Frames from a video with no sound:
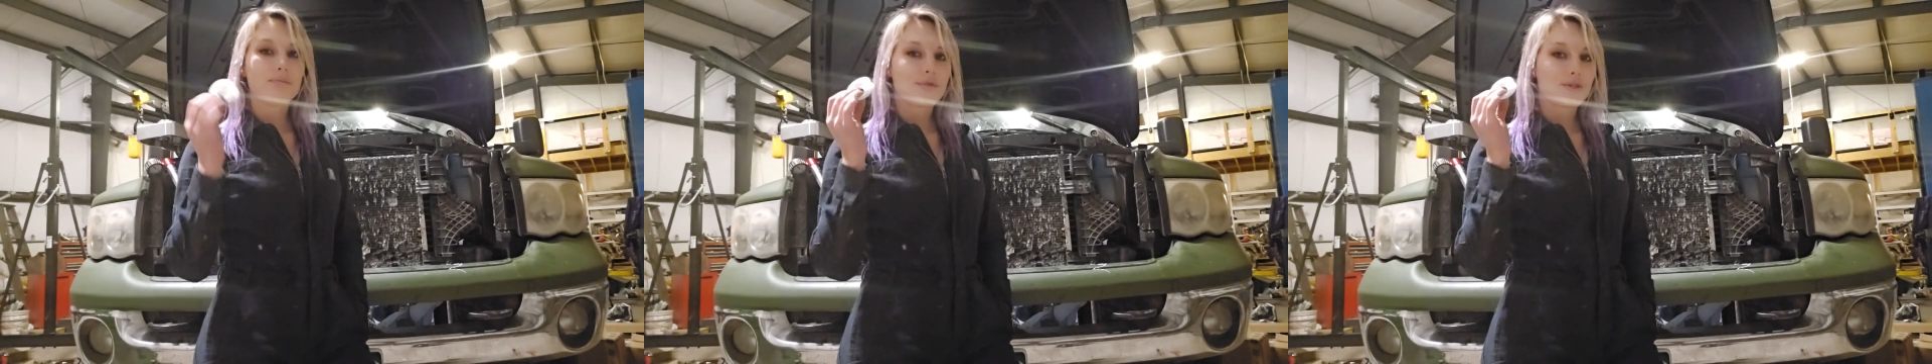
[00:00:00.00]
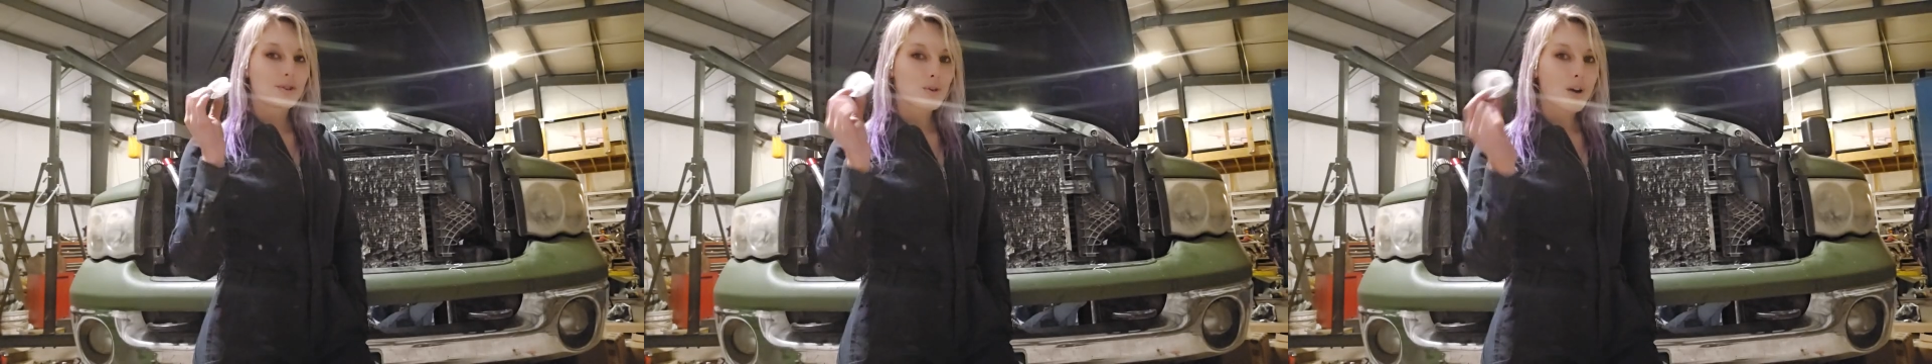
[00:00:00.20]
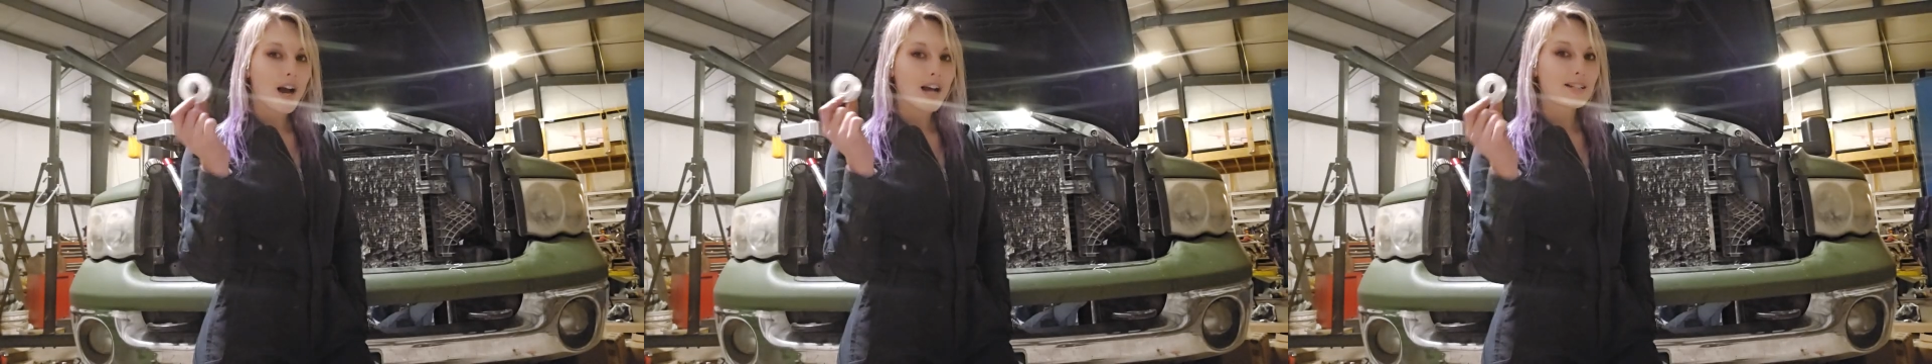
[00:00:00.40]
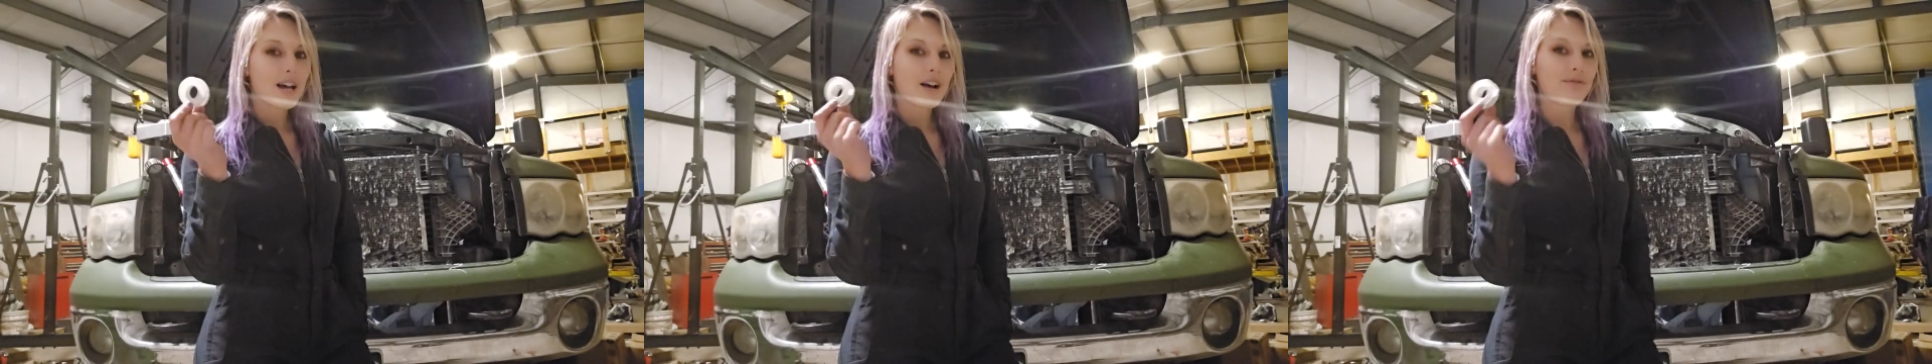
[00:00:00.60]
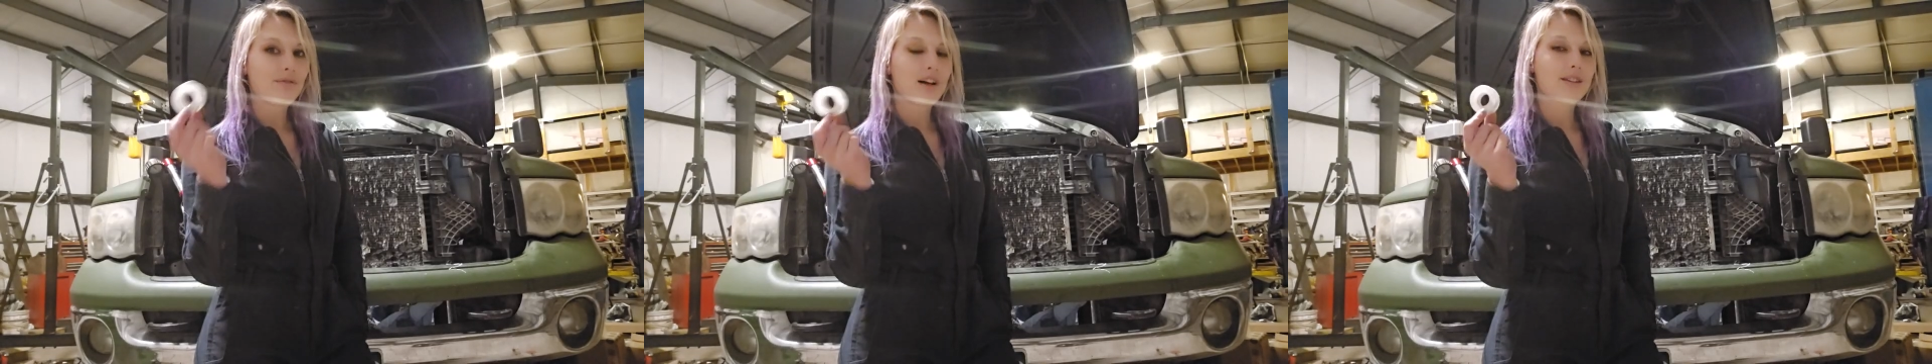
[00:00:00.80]
try
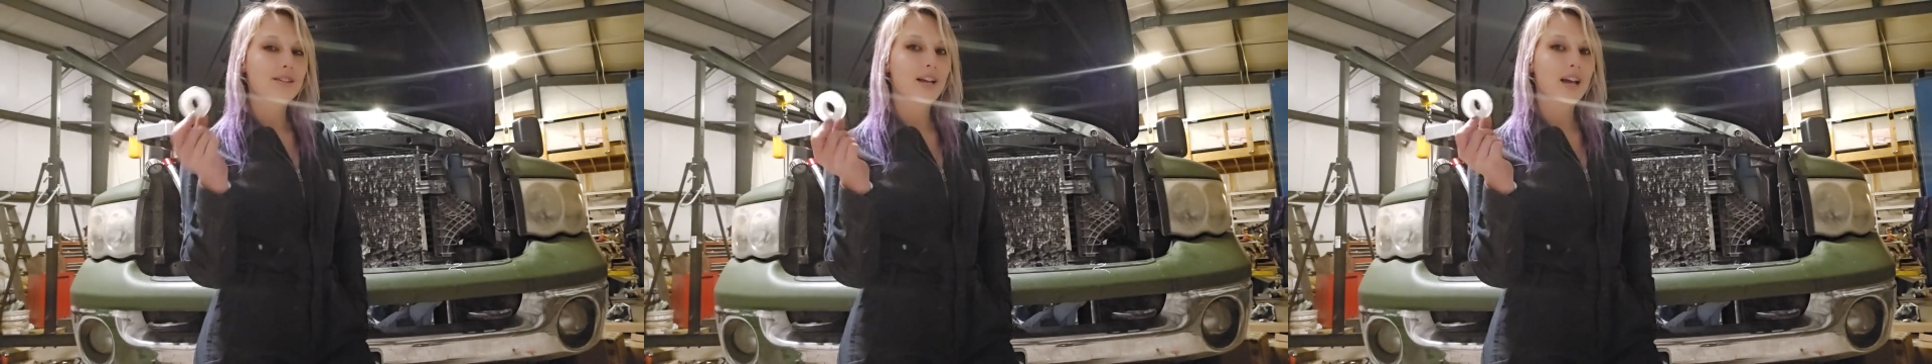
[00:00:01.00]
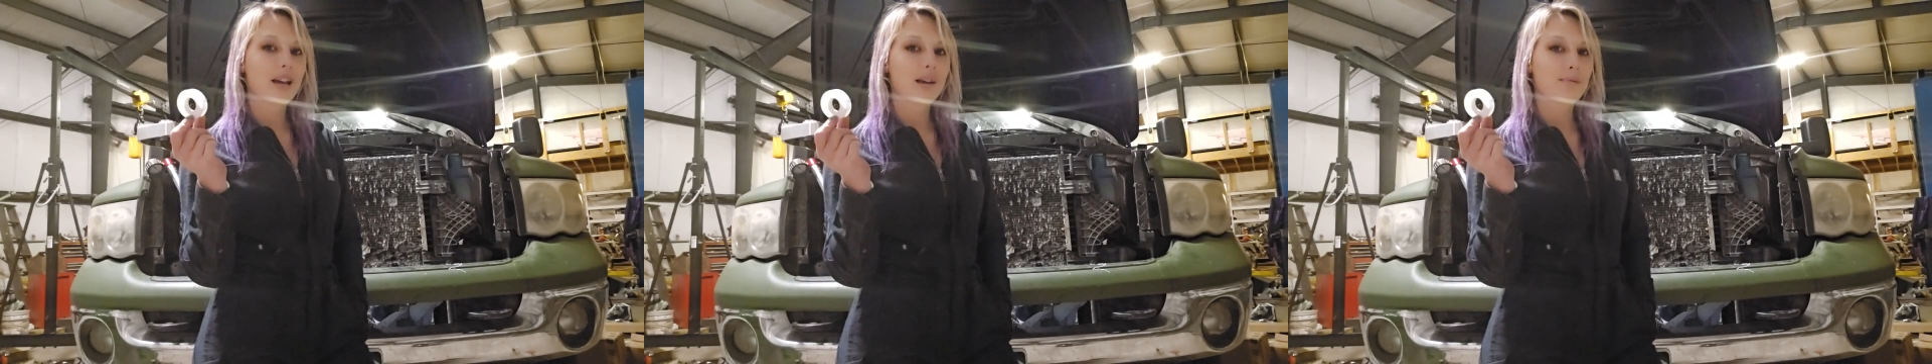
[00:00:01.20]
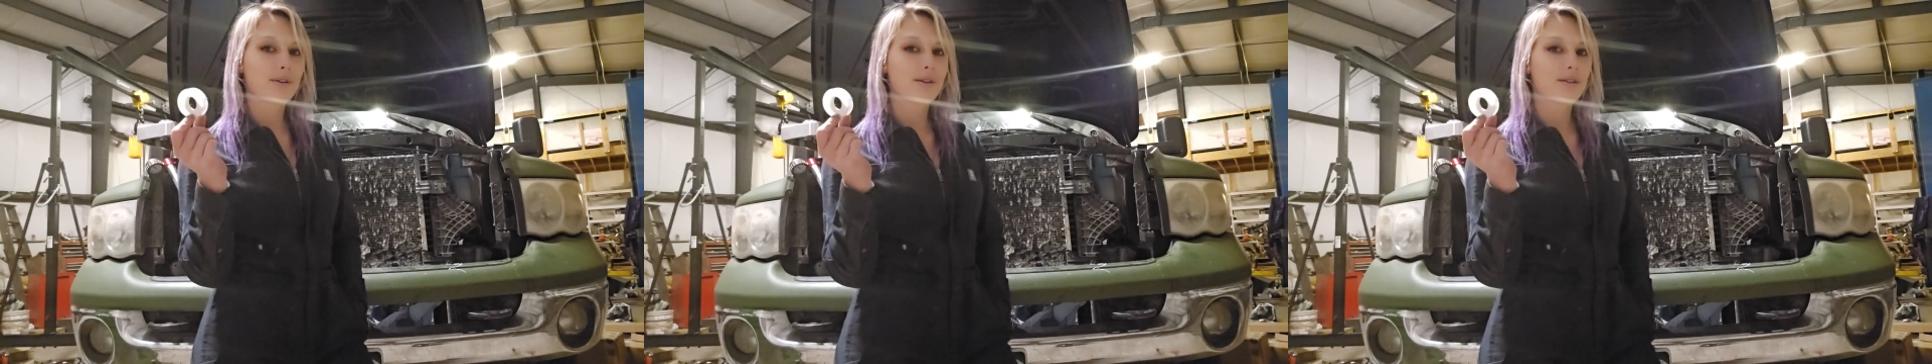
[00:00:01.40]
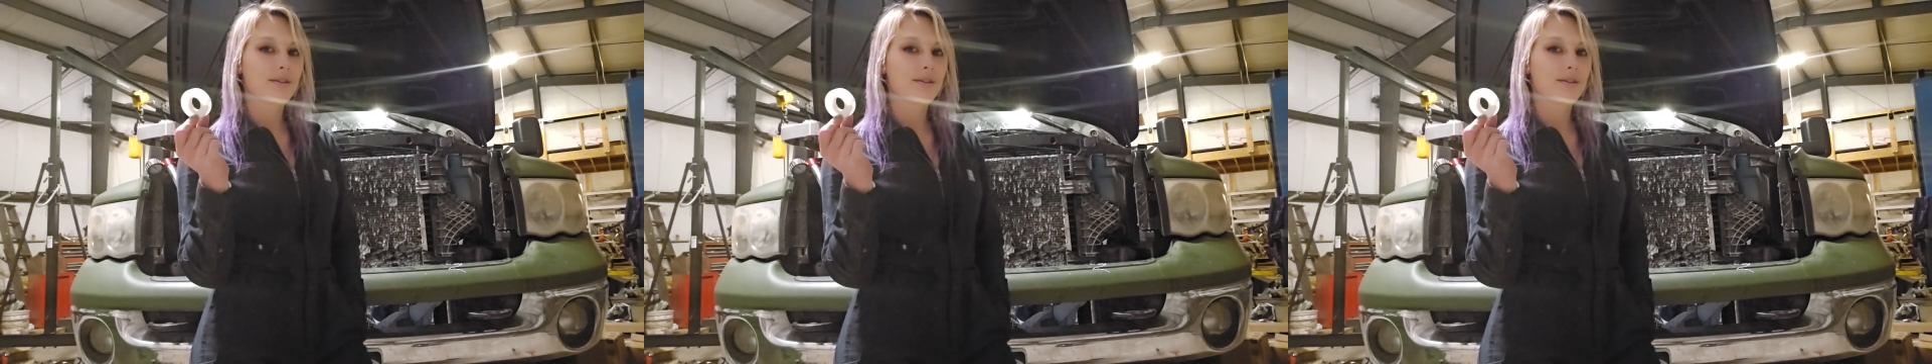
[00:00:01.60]
Teflon tape.